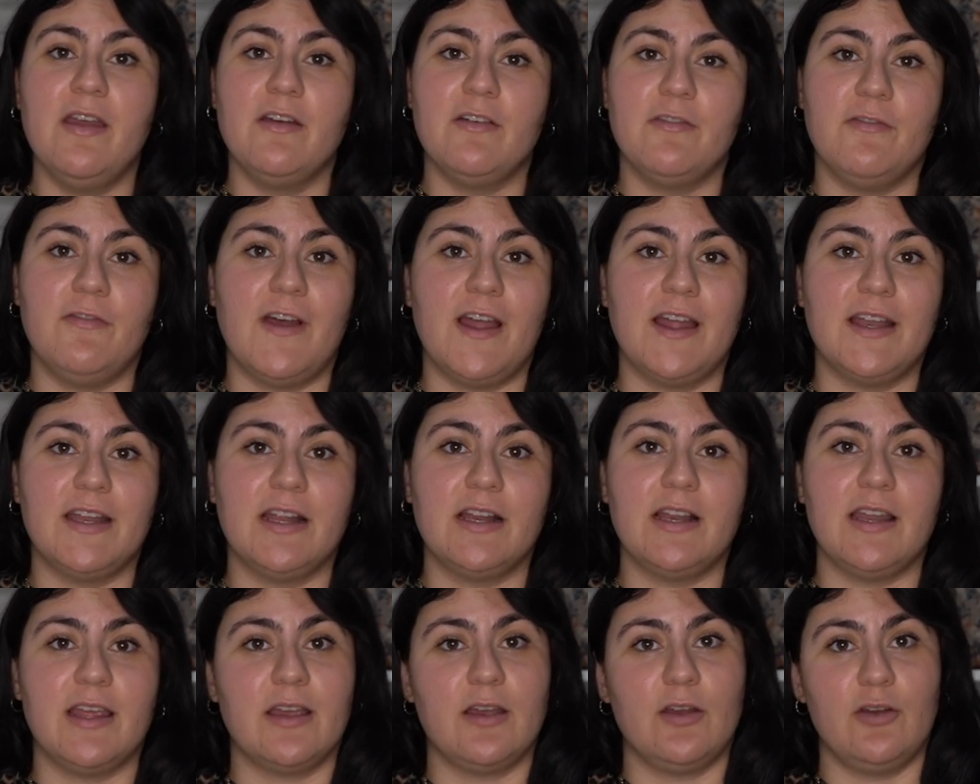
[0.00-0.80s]

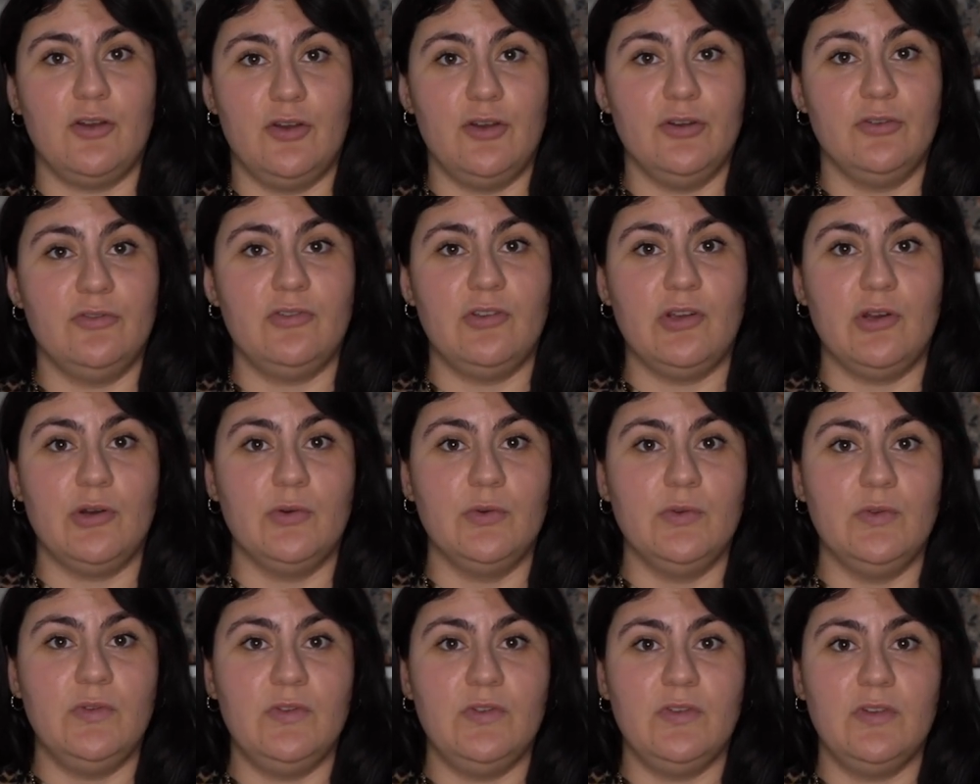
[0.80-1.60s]
finding like good
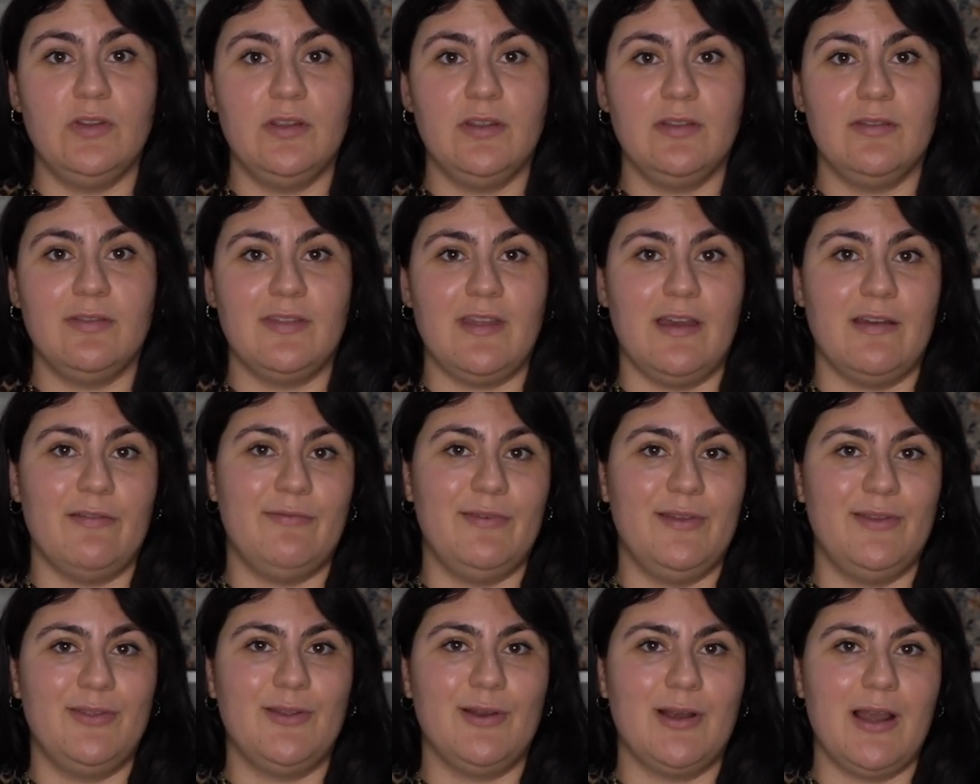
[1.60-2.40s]
totes that
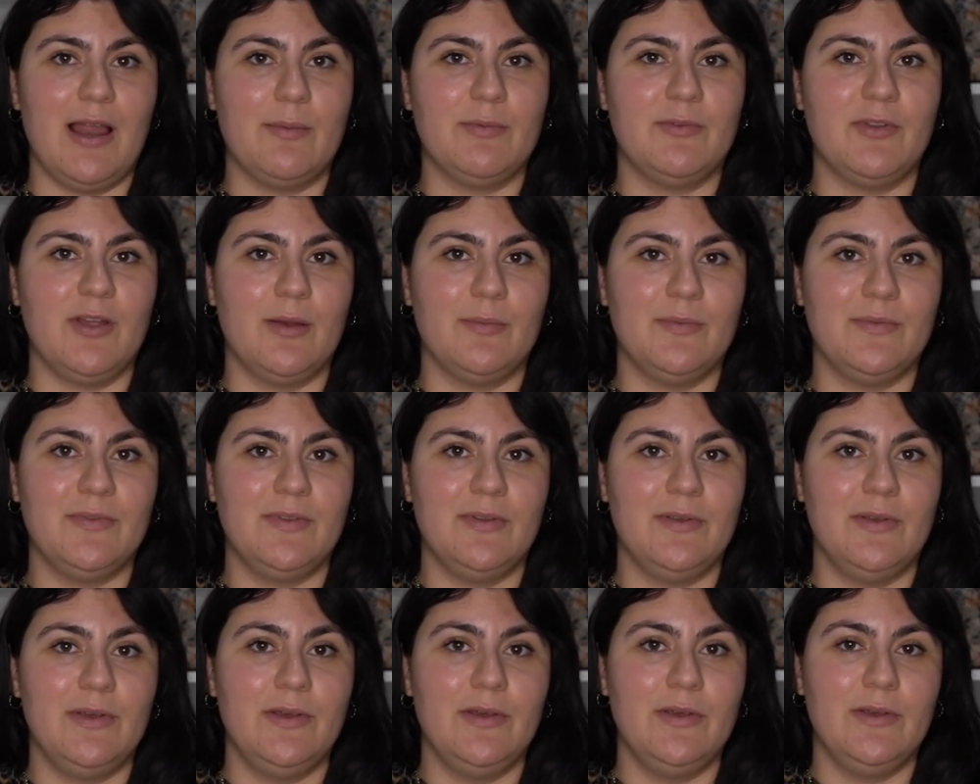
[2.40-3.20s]
fit their laptops.